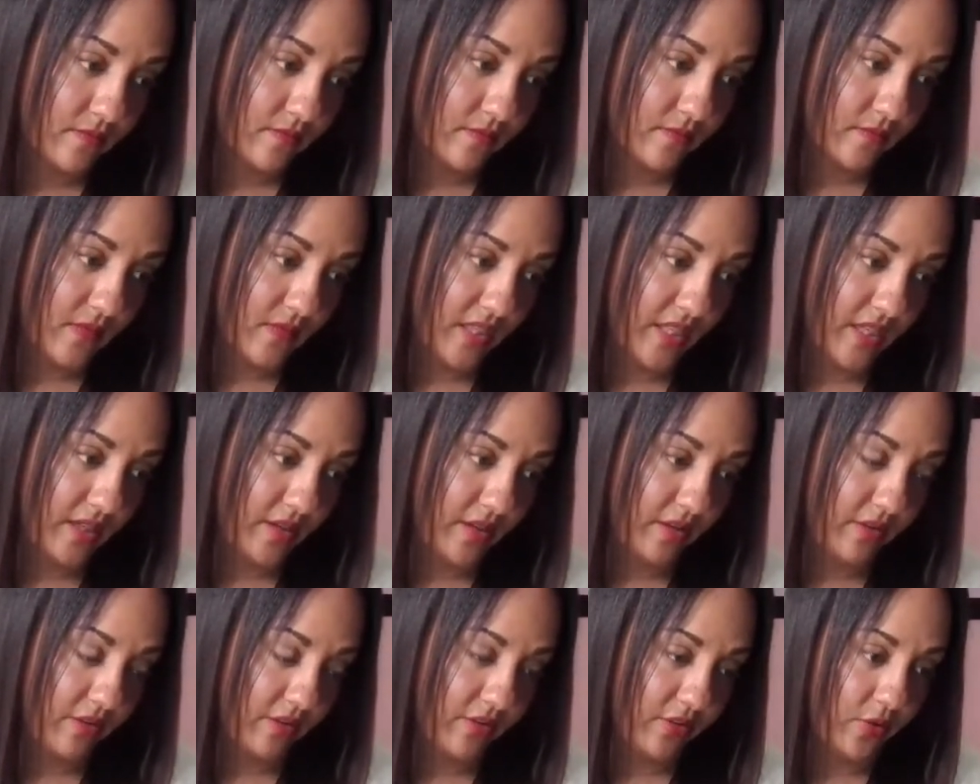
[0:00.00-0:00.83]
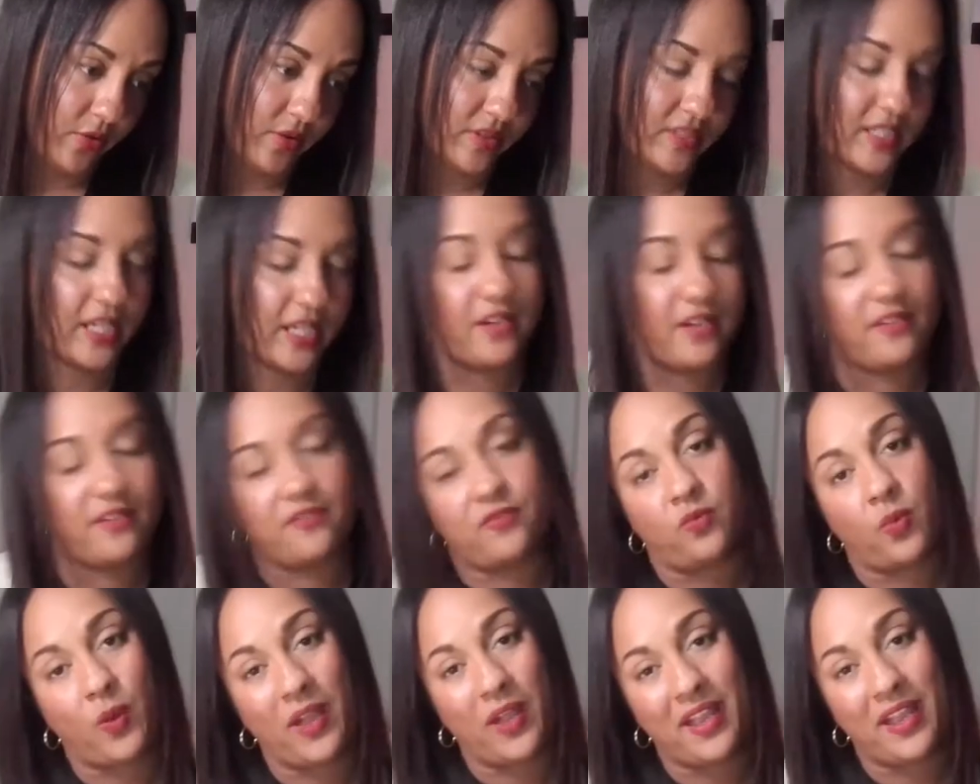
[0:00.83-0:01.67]
in an authoritative
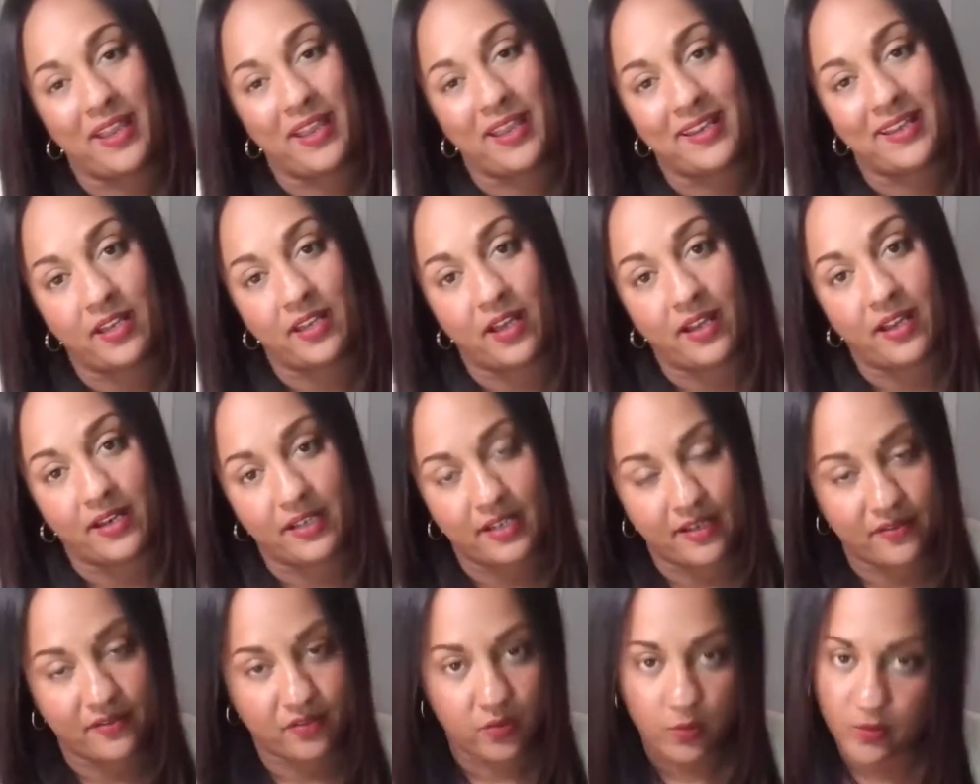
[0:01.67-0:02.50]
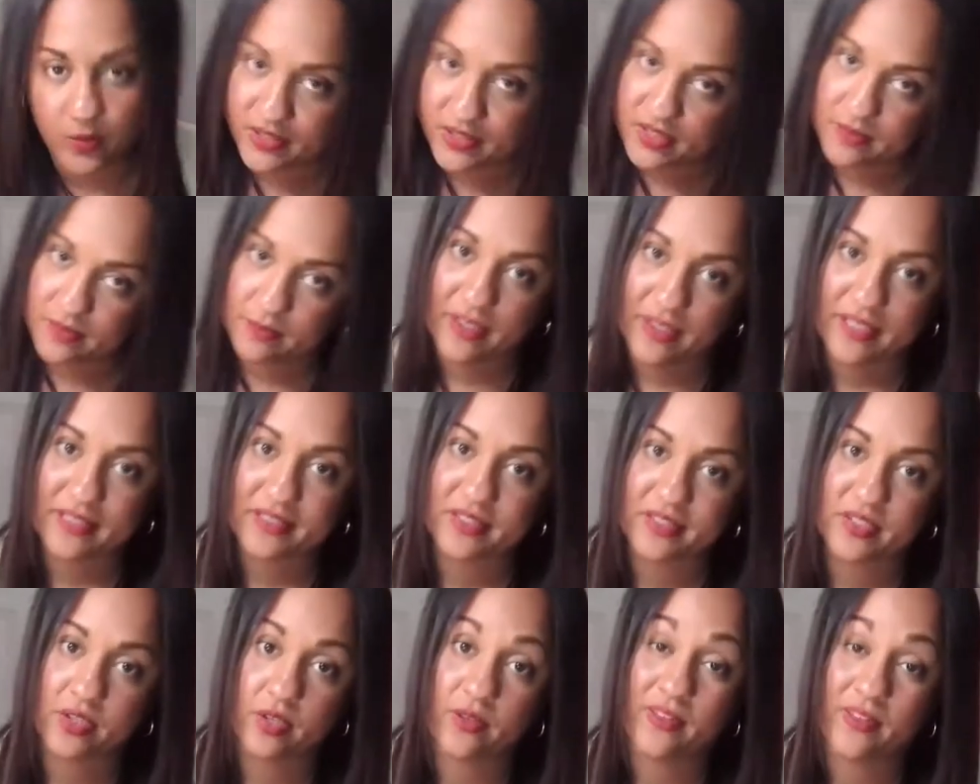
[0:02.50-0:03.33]
way, not in everyone's
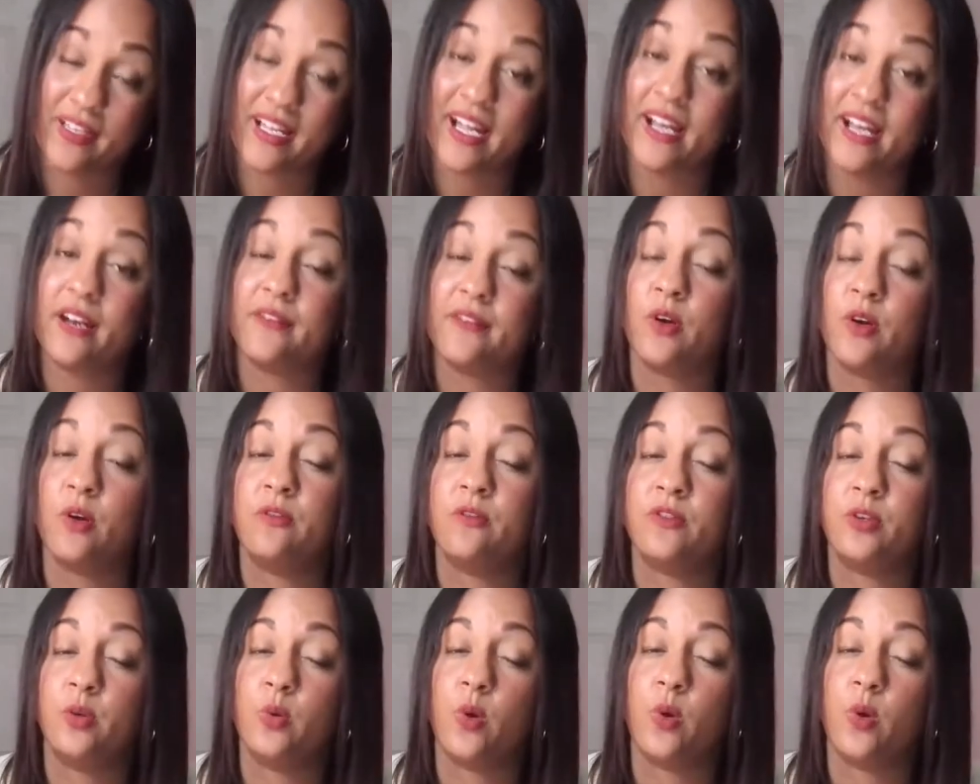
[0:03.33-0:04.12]
best good. They kind of, someone